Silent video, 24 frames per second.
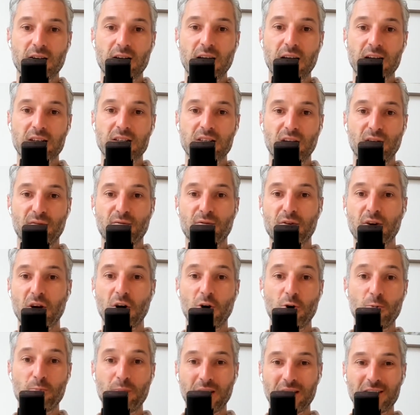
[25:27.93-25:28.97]
active
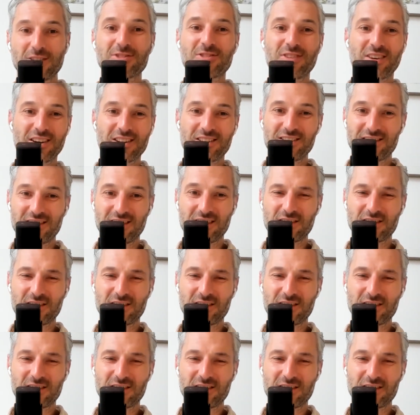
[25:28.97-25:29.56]
coping strategy.